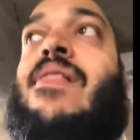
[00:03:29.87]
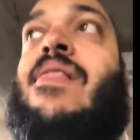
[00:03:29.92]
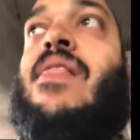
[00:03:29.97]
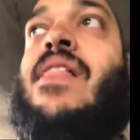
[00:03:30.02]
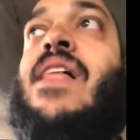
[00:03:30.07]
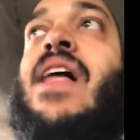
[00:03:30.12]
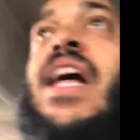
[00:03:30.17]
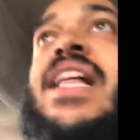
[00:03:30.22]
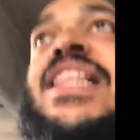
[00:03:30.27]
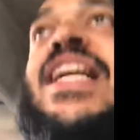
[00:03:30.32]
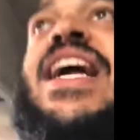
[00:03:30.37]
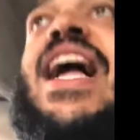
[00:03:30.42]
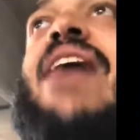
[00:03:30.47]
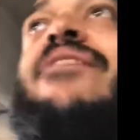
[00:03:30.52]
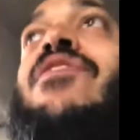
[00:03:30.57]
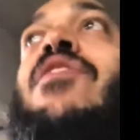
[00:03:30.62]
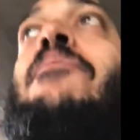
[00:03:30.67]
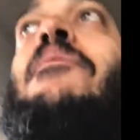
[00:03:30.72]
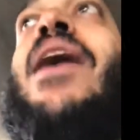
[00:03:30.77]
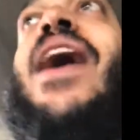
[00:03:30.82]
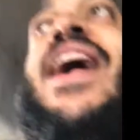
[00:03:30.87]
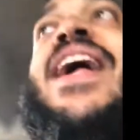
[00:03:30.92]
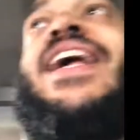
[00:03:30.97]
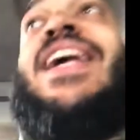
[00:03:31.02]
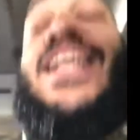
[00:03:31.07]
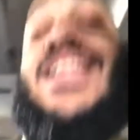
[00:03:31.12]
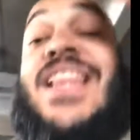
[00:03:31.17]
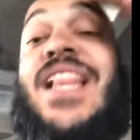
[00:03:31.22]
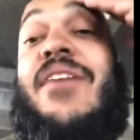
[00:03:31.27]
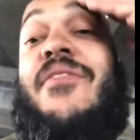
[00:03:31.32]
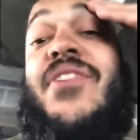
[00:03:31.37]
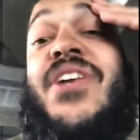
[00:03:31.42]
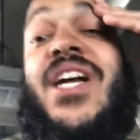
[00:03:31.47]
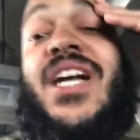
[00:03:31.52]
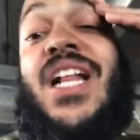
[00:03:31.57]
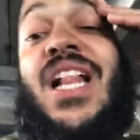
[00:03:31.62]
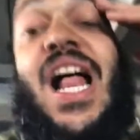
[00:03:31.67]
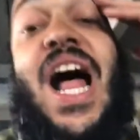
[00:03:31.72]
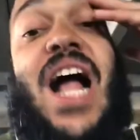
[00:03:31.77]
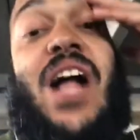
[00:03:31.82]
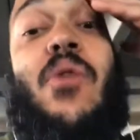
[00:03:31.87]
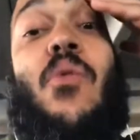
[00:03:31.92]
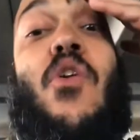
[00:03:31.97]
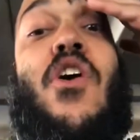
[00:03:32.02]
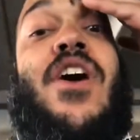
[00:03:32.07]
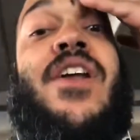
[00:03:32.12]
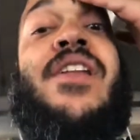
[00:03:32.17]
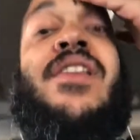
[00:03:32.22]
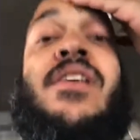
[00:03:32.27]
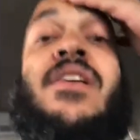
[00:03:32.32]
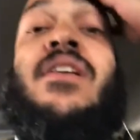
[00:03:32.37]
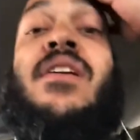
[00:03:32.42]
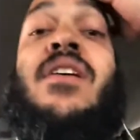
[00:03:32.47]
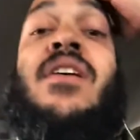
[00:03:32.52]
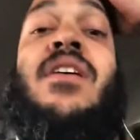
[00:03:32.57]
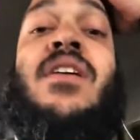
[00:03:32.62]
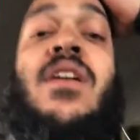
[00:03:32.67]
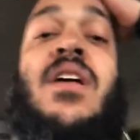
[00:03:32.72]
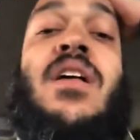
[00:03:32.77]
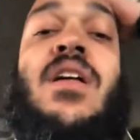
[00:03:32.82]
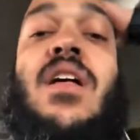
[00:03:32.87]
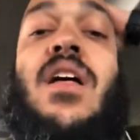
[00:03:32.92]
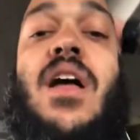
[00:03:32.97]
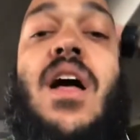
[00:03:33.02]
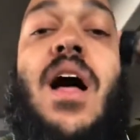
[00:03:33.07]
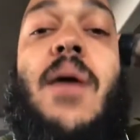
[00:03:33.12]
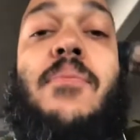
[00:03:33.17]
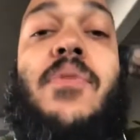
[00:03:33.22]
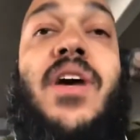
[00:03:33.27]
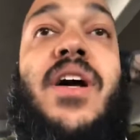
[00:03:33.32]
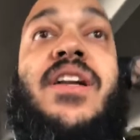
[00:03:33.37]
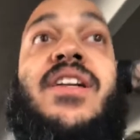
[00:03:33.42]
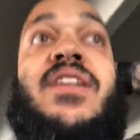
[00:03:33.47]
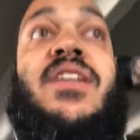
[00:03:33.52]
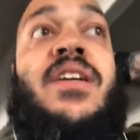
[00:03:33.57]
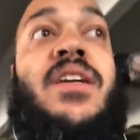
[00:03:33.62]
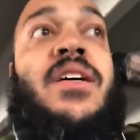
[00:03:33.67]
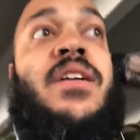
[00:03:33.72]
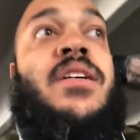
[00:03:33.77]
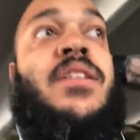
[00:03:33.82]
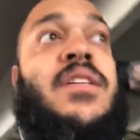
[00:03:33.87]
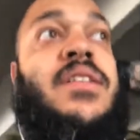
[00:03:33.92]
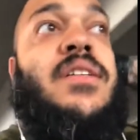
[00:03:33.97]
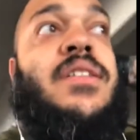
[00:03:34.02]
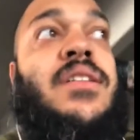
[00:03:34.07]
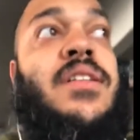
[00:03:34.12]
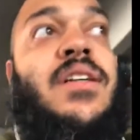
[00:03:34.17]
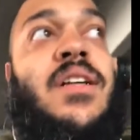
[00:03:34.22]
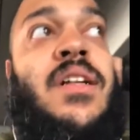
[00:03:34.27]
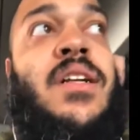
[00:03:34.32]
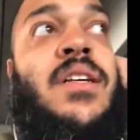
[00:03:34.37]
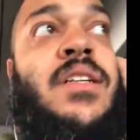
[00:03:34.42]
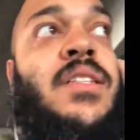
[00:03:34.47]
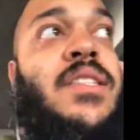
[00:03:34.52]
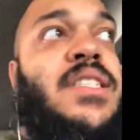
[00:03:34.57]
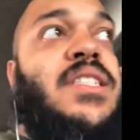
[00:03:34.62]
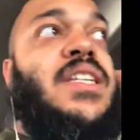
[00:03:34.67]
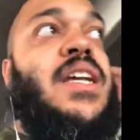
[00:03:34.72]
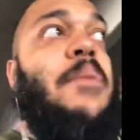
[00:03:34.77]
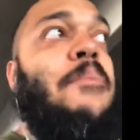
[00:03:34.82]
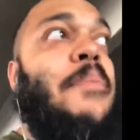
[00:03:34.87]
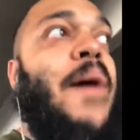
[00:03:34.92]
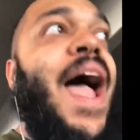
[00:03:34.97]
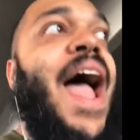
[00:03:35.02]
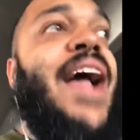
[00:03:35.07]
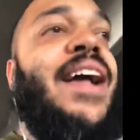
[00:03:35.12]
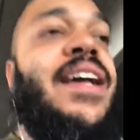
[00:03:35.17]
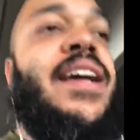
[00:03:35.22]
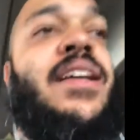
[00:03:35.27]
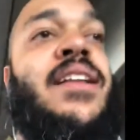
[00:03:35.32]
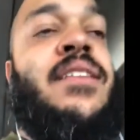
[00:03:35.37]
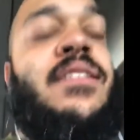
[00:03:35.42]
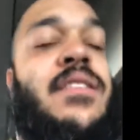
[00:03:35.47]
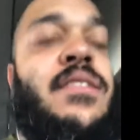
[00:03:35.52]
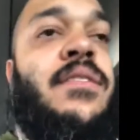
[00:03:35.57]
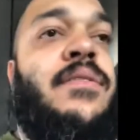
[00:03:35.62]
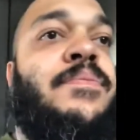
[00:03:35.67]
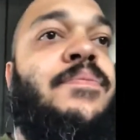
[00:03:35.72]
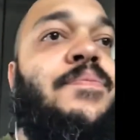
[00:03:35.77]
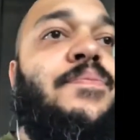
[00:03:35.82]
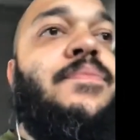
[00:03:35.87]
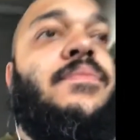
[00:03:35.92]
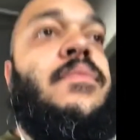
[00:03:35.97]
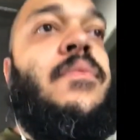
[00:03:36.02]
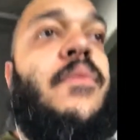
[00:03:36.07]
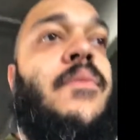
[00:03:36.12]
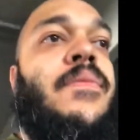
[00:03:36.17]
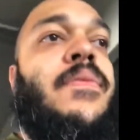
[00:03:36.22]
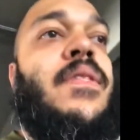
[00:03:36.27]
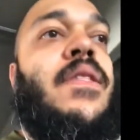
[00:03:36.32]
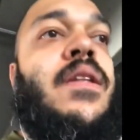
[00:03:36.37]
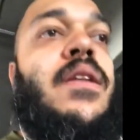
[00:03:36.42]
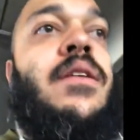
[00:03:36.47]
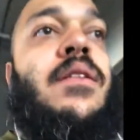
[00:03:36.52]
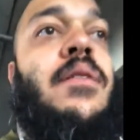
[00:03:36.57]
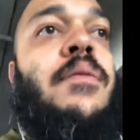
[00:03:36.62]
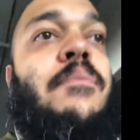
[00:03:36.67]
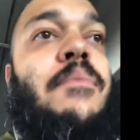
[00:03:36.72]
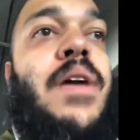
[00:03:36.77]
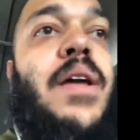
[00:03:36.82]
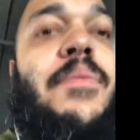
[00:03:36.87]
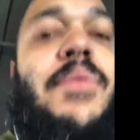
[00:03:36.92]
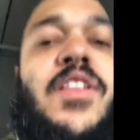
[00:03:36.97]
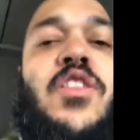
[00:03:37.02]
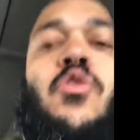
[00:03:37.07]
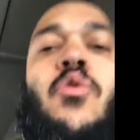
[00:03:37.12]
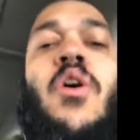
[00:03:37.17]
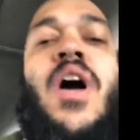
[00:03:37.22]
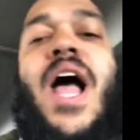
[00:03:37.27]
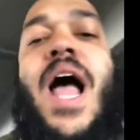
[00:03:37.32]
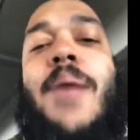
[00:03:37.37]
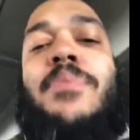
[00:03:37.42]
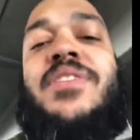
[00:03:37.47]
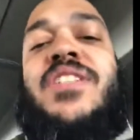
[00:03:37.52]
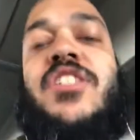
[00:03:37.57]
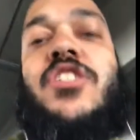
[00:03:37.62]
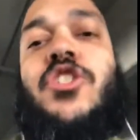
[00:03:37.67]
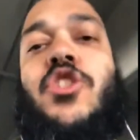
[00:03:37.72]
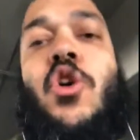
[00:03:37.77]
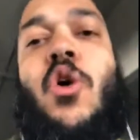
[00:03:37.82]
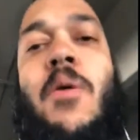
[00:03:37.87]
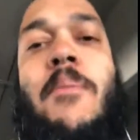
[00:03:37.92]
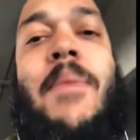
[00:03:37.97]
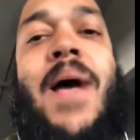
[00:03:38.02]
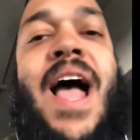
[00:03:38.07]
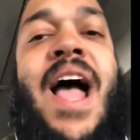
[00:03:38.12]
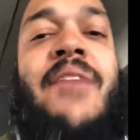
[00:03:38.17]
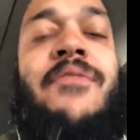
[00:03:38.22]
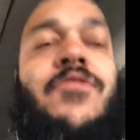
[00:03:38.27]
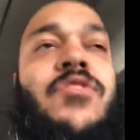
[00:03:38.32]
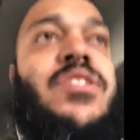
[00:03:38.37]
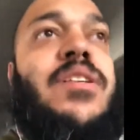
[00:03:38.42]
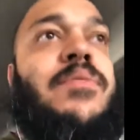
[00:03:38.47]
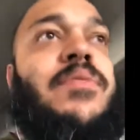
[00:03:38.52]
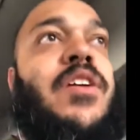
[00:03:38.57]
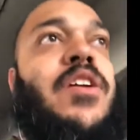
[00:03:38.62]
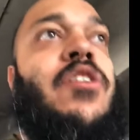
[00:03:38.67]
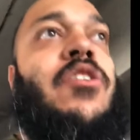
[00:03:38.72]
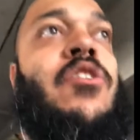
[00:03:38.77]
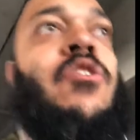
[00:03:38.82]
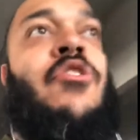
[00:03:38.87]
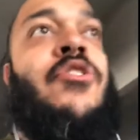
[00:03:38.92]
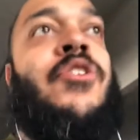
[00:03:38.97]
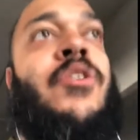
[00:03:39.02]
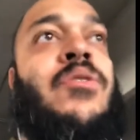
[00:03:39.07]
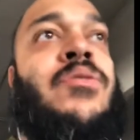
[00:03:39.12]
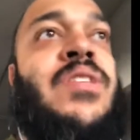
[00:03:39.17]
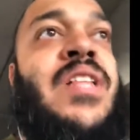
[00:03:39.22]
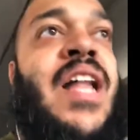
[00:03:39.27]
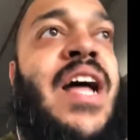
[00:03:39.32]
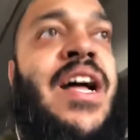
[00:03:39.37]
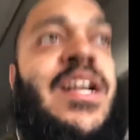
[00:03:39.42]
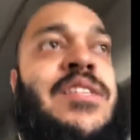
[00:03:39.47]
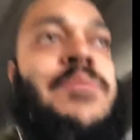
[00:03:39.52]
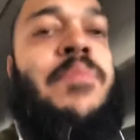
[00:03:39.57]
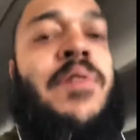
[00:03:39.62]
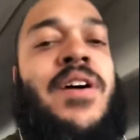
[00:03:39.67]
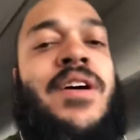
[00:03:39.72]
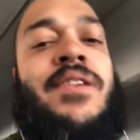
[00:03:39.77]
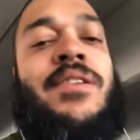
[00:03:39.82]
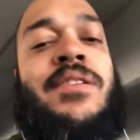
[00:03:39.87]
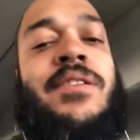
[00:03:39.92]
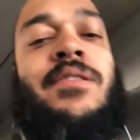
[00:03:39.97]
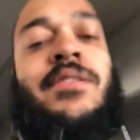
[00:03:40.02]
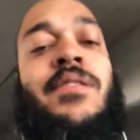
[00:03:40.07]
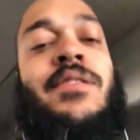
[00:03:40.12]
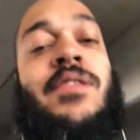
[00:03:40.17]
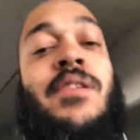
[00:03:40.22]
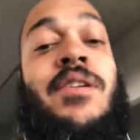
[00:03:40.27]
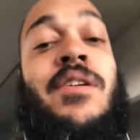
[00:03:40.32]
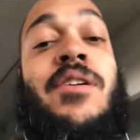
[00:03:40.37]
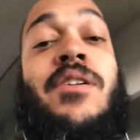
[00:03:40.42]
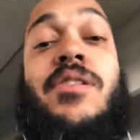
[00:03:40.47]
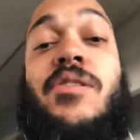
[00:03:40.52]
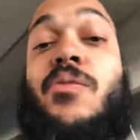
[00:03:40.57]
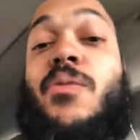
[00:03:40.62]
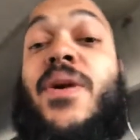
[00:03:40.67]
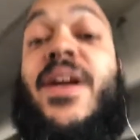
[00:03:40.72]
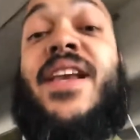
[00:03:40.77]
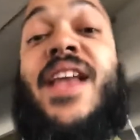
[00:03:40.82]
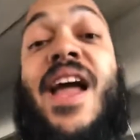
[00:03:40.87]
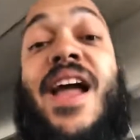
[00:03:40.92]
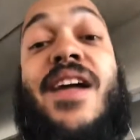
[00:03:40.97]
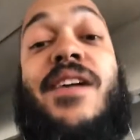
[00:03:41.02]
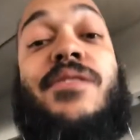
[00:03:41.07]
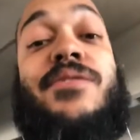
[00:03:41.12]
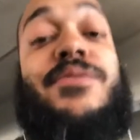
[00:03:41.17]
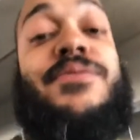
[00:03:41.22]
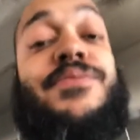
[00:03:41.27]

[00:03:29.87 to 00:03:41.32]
11 o'clock one, I'm gonna sit back and maybe do an Epsom salt bath or something along those lines. But 3 down.